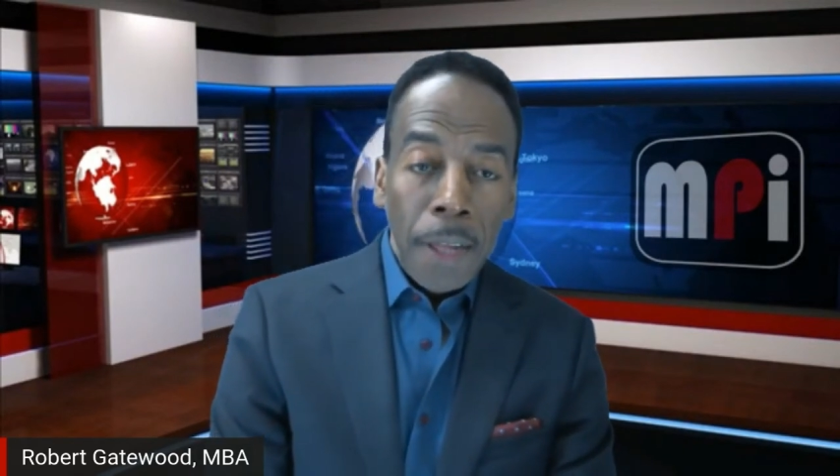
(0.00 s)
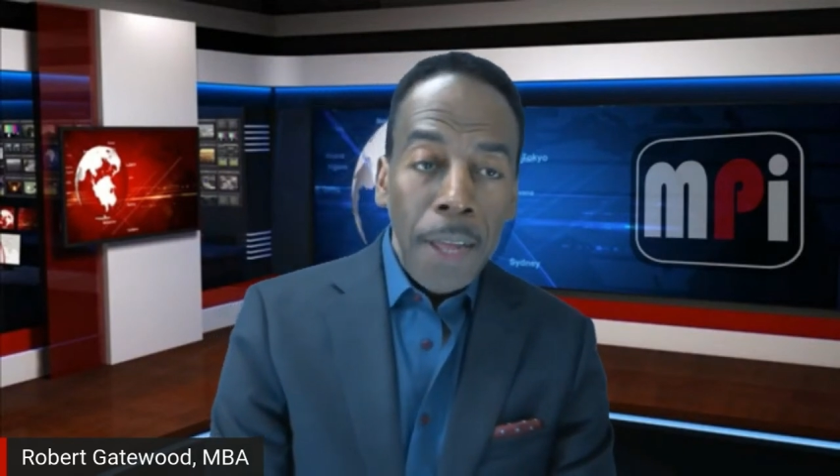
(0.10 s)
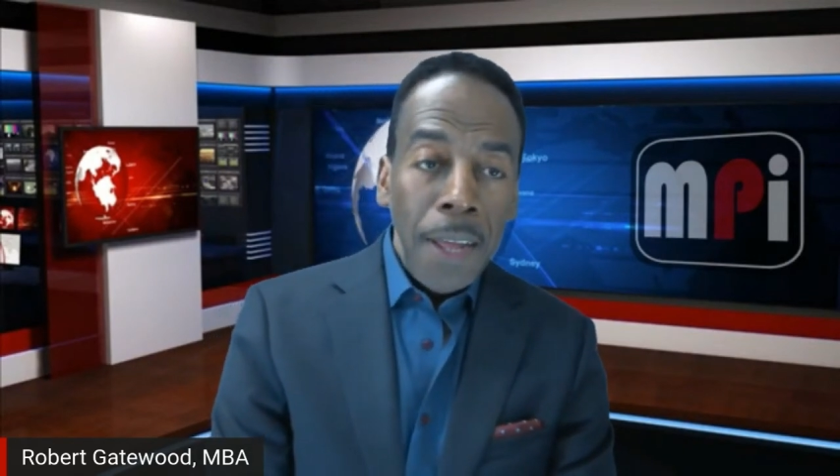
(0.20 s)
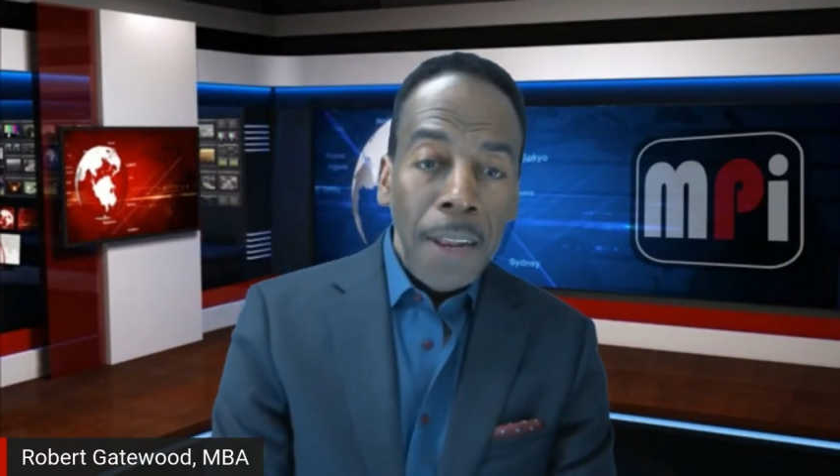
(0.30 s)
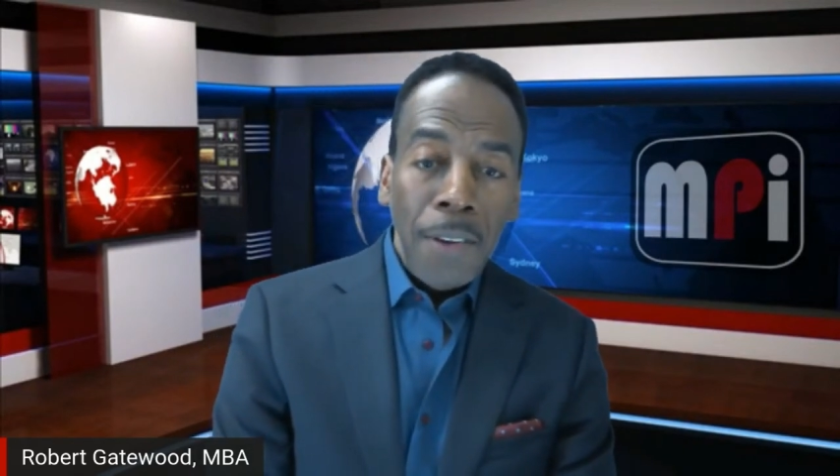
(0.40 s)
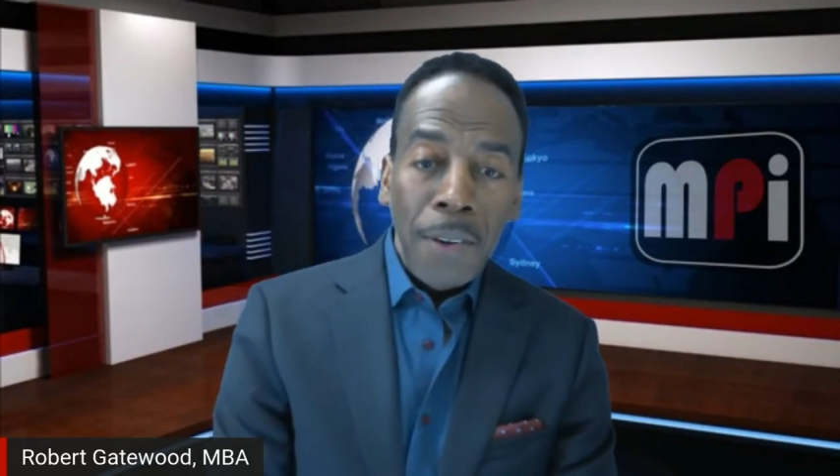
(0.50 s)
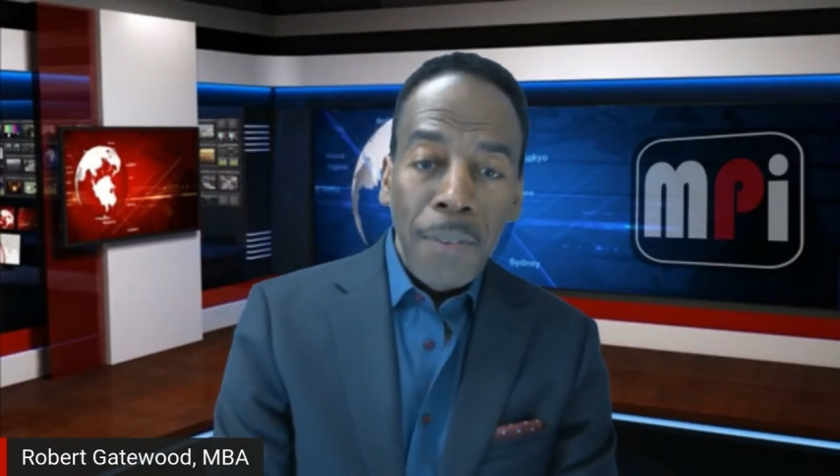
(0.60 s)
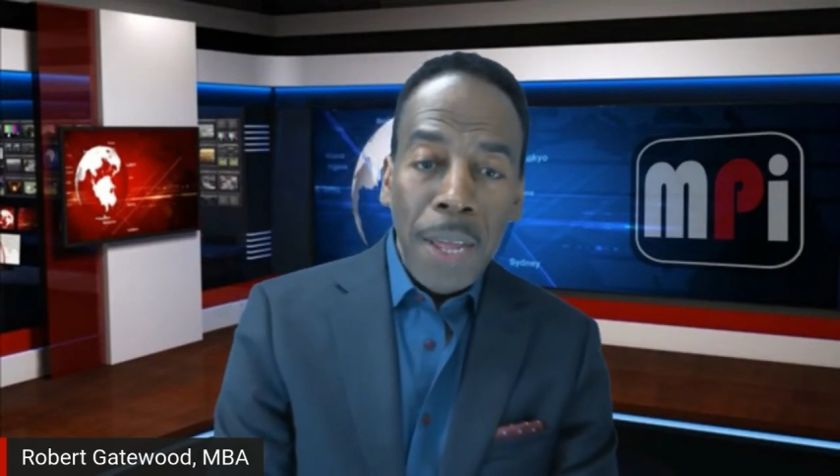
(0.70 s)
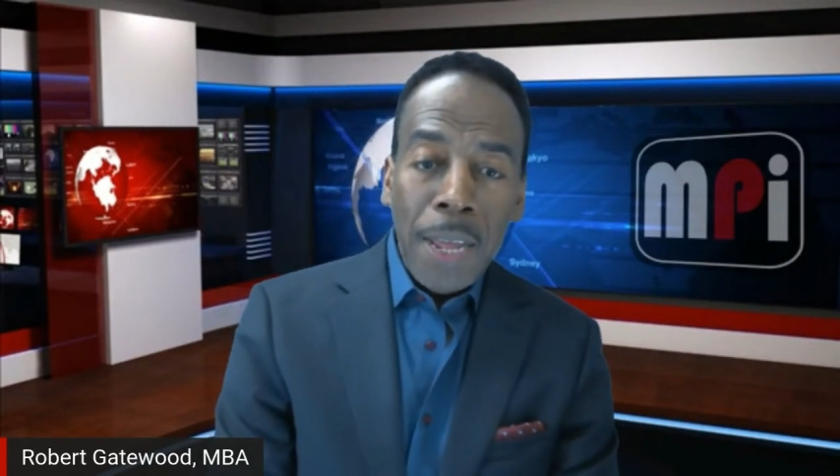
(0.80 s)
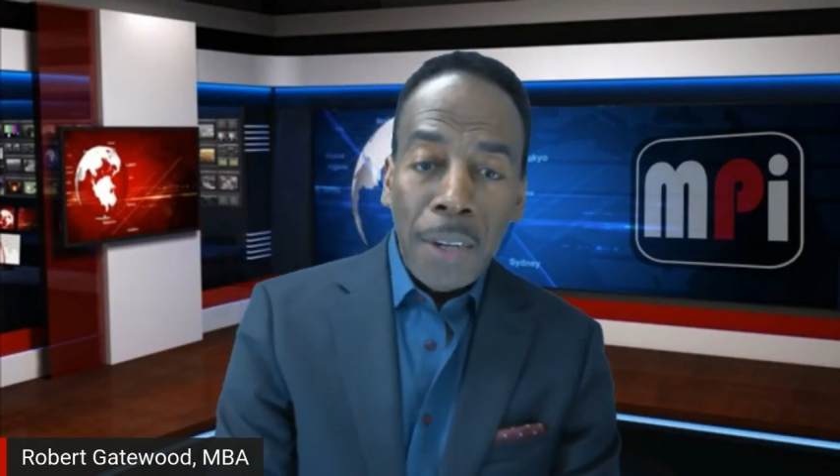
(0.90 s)
And you
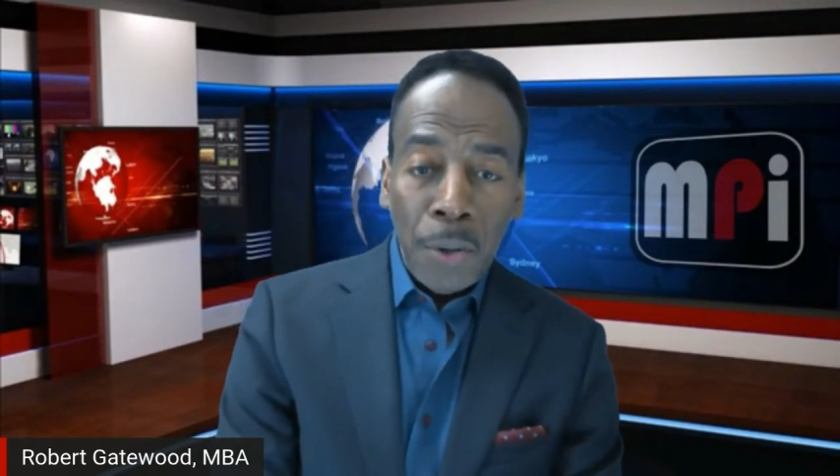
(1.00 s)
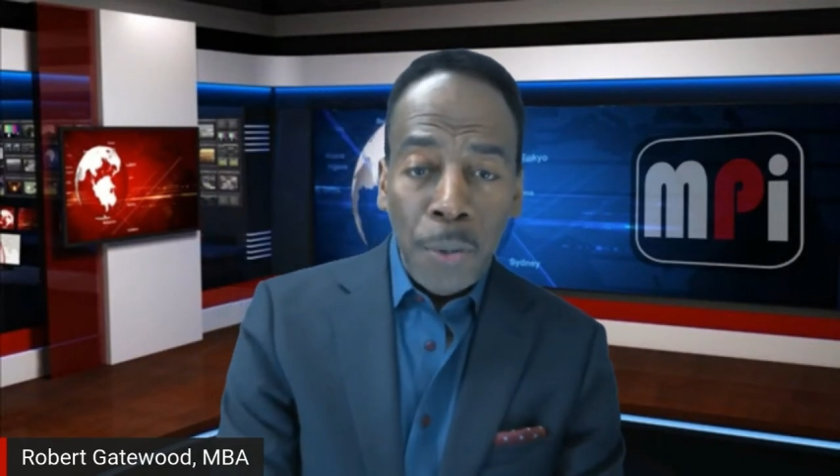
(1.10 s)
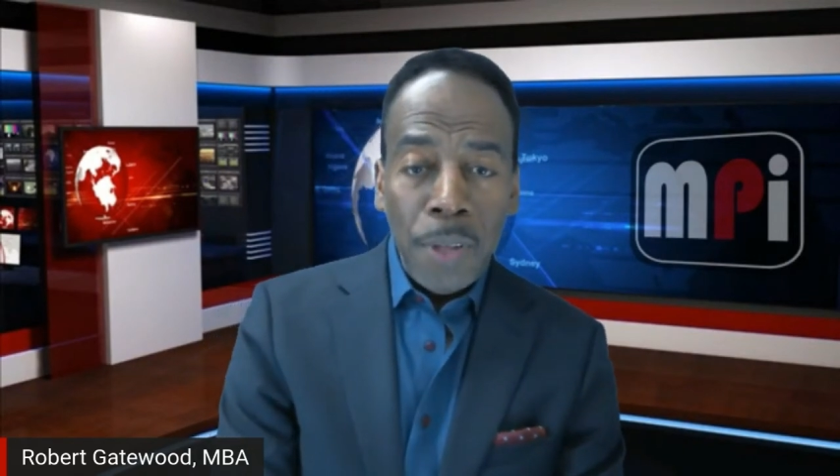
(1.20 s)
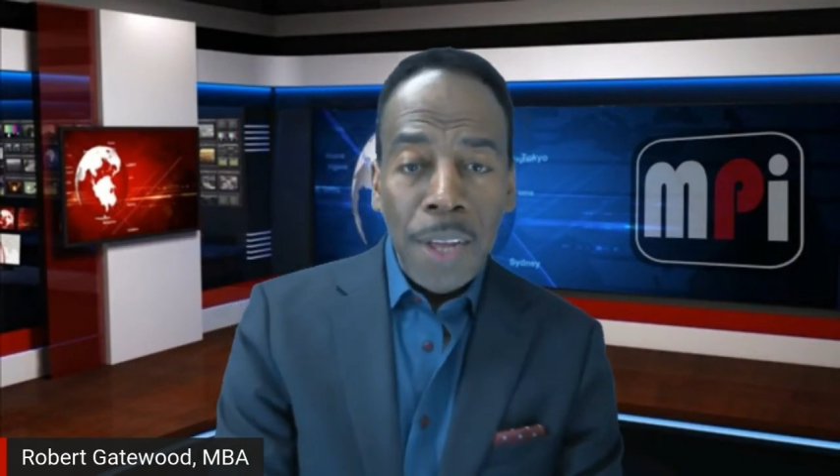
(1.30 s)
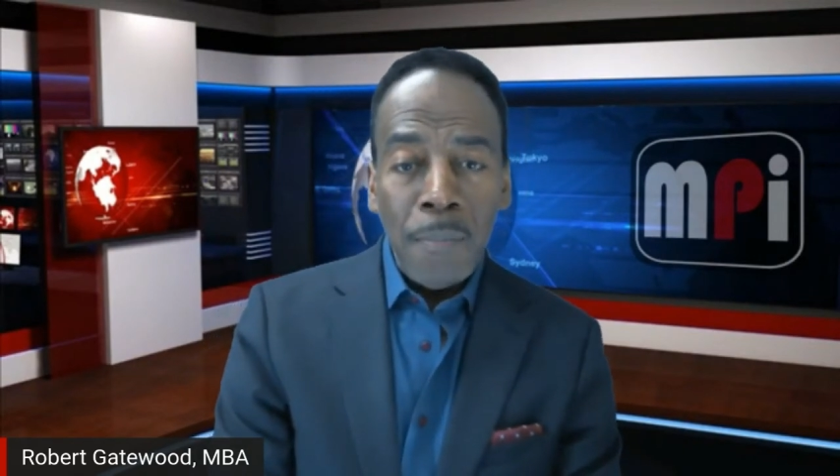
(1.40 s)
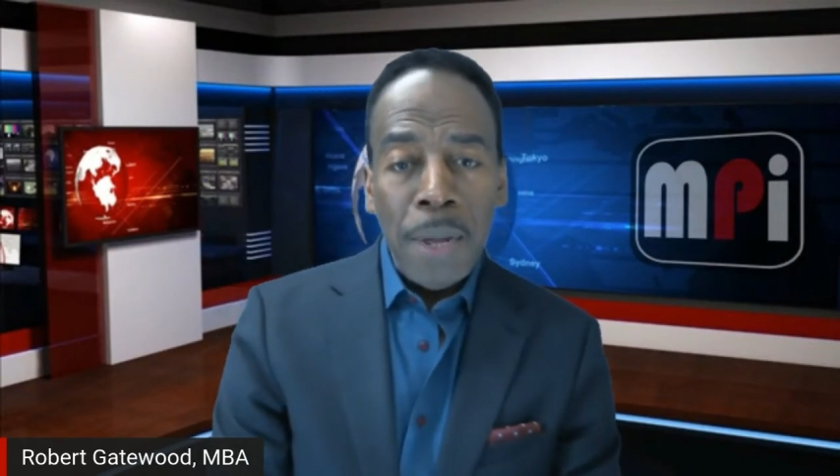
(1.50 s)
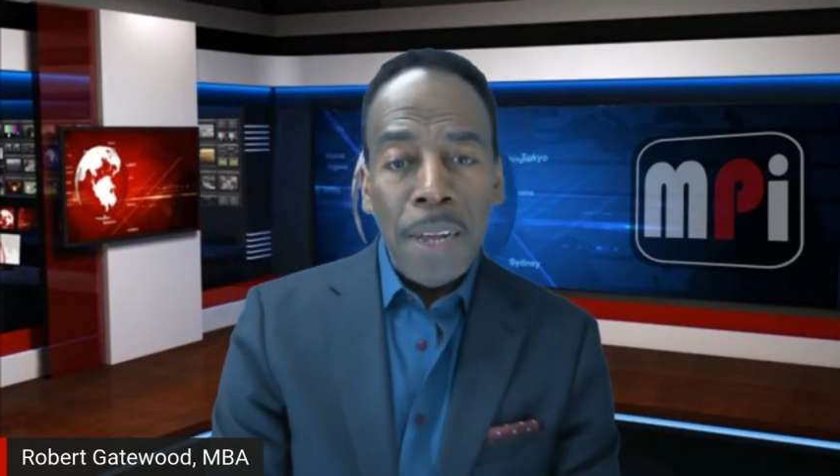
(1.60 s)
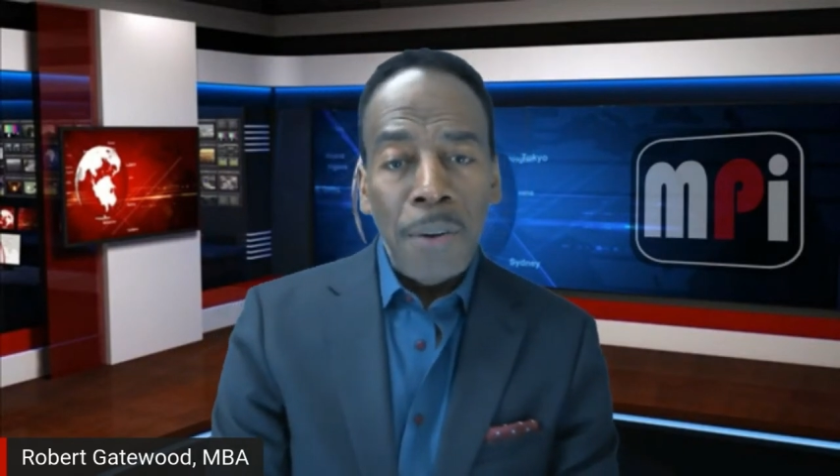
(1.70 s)
can add to that by